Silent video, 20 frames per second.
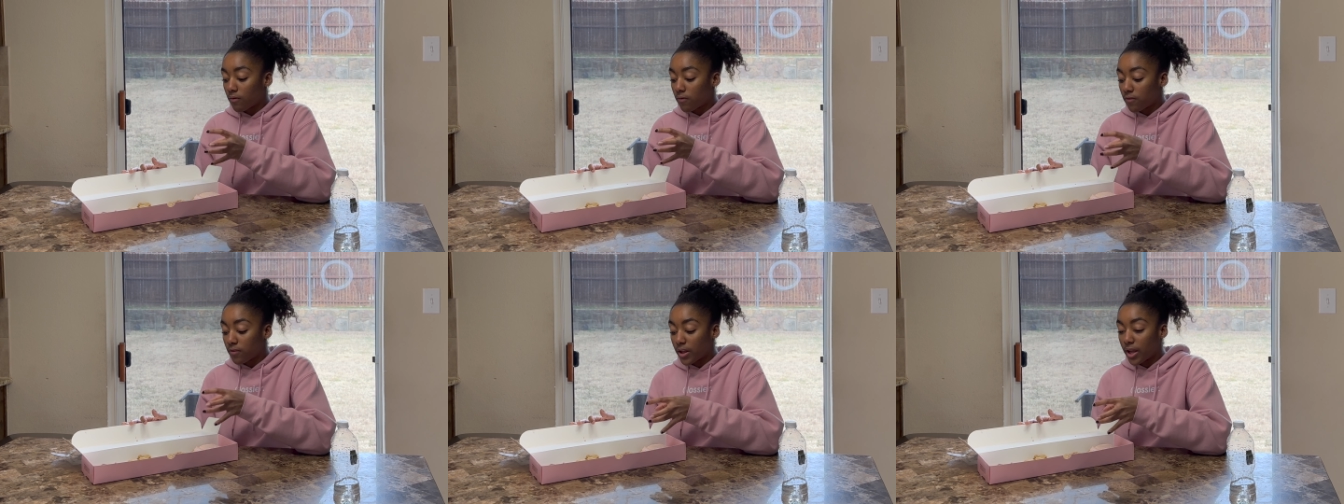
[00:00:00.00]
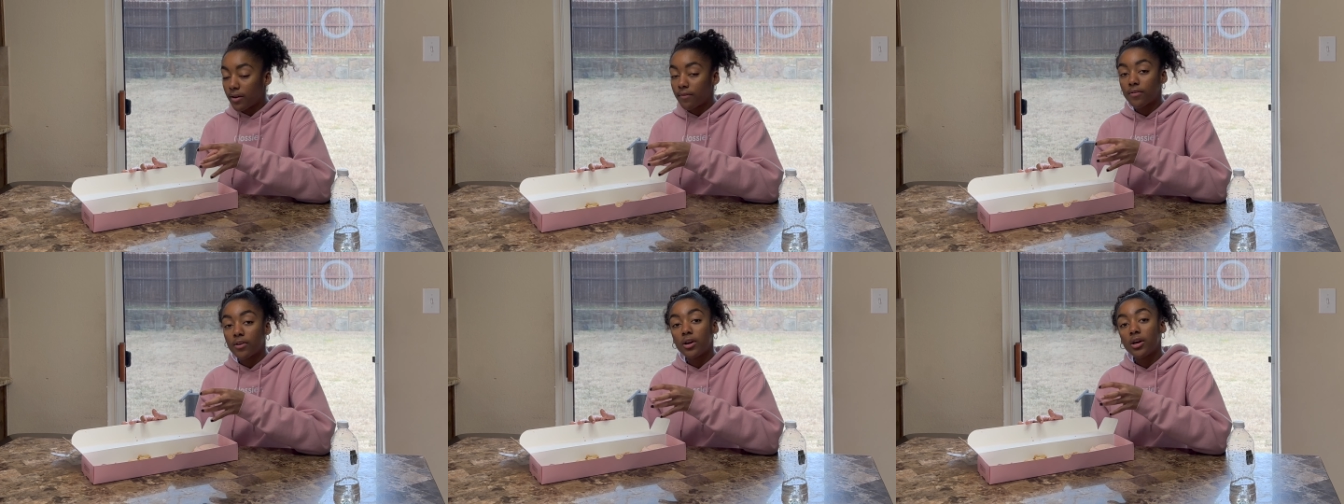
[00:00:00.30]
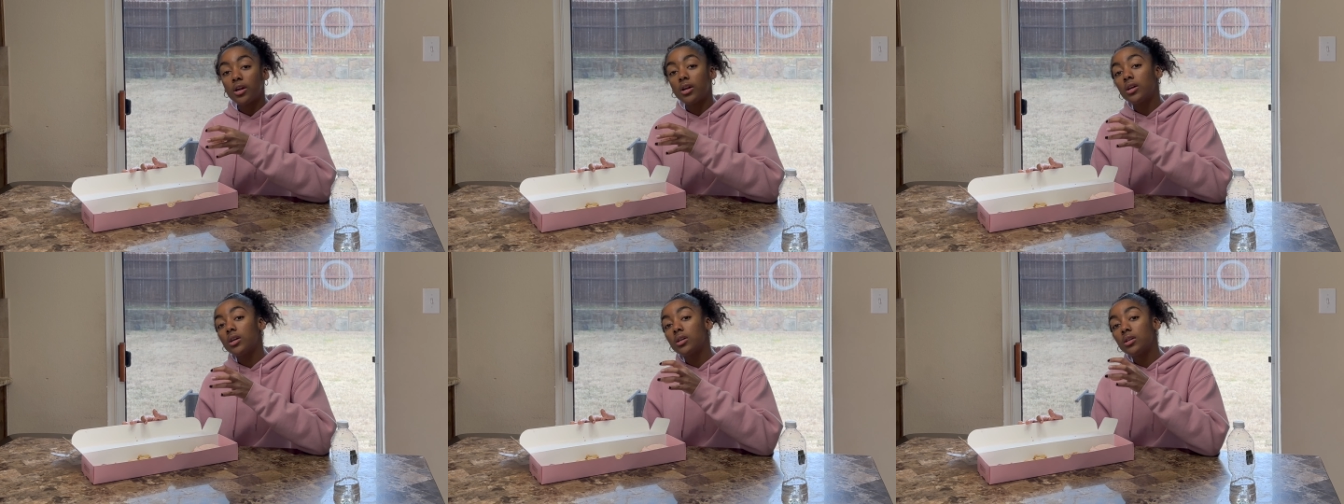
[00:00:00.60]

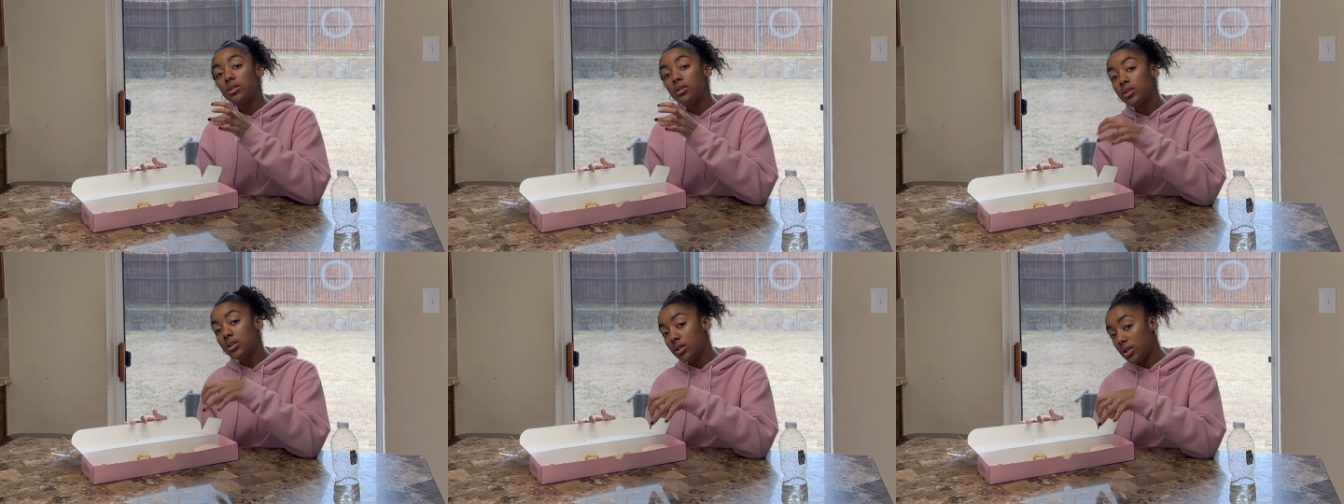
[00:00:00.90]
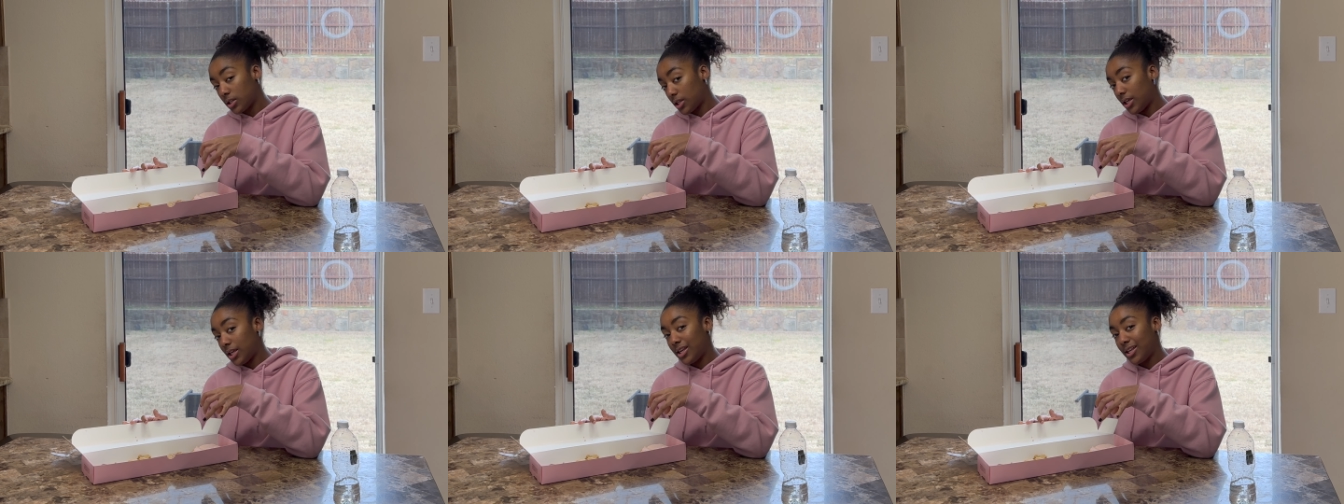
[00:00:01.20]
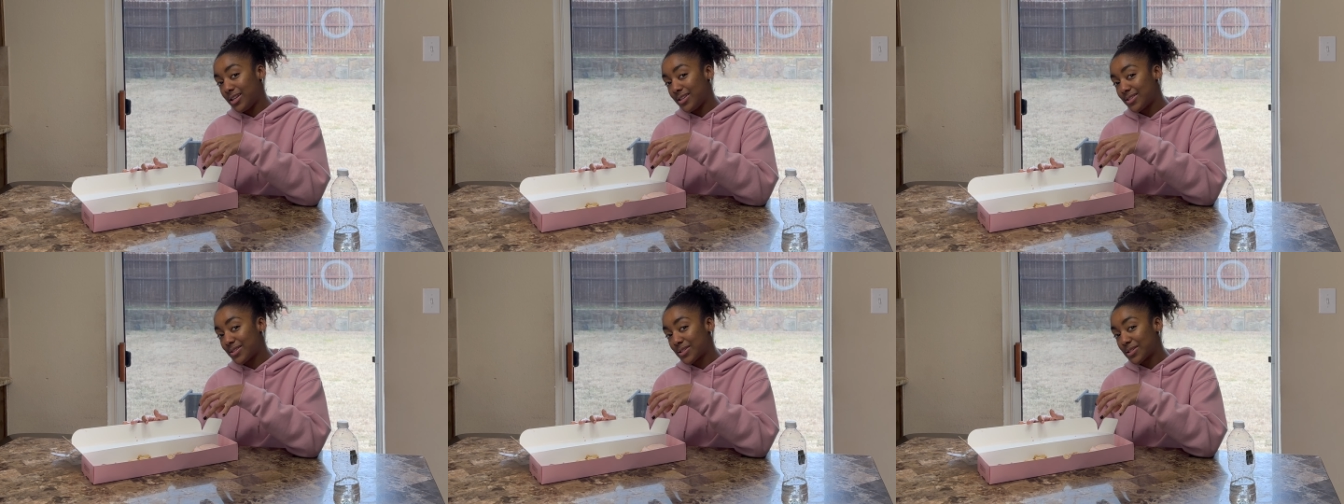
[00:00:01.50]
flavored
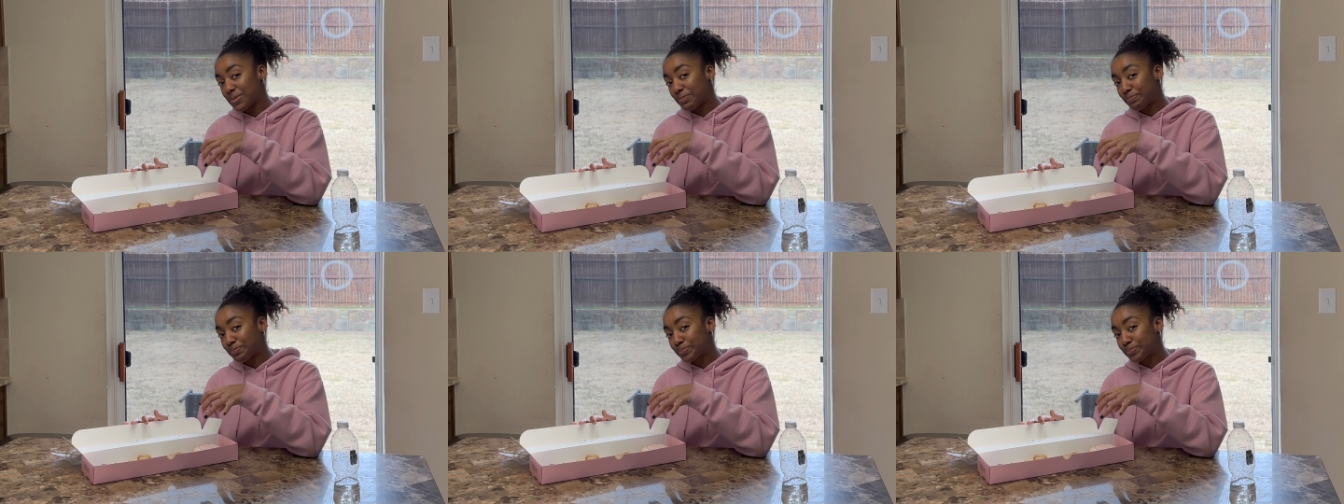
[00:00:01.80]
cookies